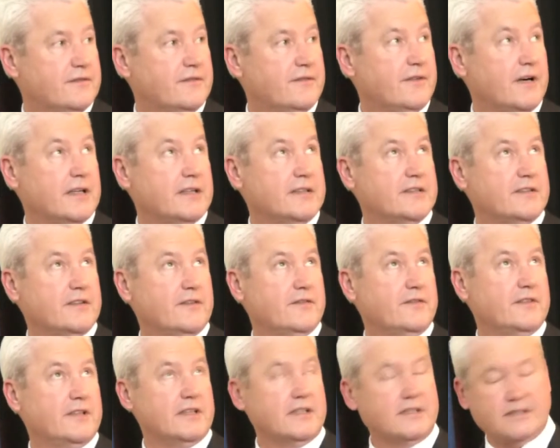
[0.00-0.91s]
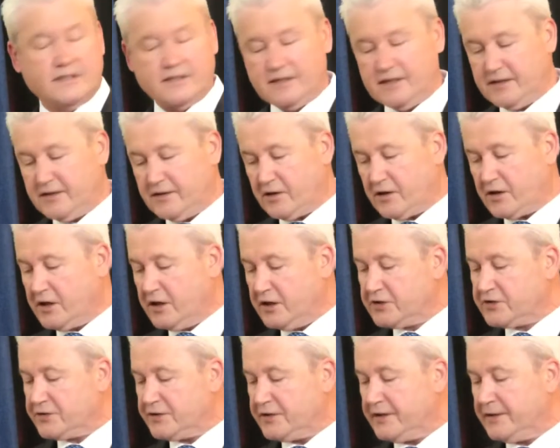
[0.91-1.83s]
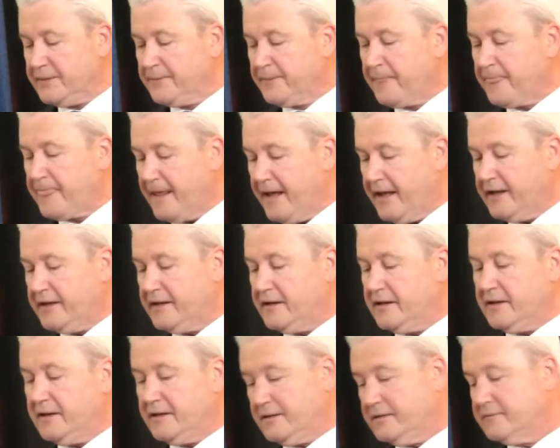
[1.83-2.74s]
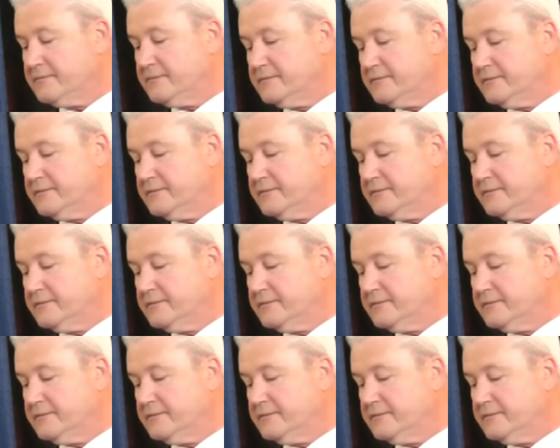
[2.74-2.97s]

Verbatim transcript: divisiveness in our country, and the